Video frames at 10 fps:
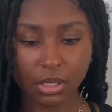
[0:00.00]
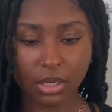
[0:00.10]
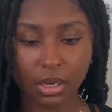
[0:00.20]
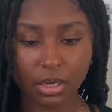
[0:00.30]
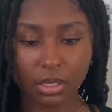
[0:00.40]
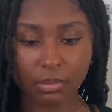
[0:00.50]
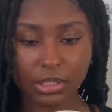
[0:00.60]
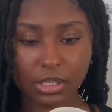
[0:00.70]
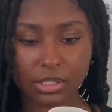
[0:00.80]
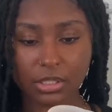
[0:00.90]
It
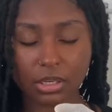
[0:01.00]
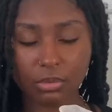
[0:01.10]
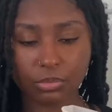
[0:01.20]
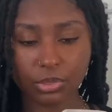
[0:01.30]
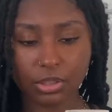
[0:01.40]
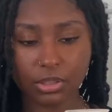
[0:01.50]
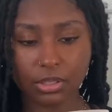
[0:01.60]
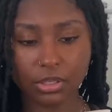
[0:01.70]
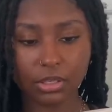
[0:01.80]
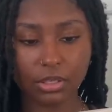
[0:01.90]
does come with
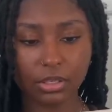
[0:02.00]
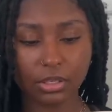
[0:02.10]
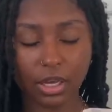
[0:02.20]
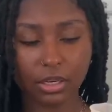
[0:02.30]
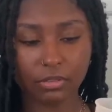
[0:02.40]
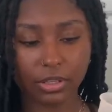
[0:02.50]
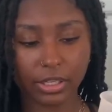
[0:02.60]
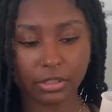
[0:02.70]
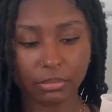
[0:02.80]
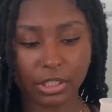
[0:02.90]
the kind of like
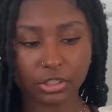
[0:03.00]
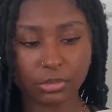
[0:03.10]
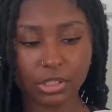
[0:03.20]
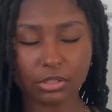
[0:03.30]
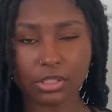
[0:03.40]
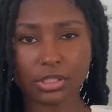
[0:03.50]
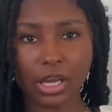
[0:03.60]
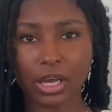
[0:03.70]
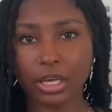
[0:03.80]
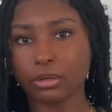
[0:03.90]
the measurements on the
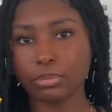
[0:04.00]
side,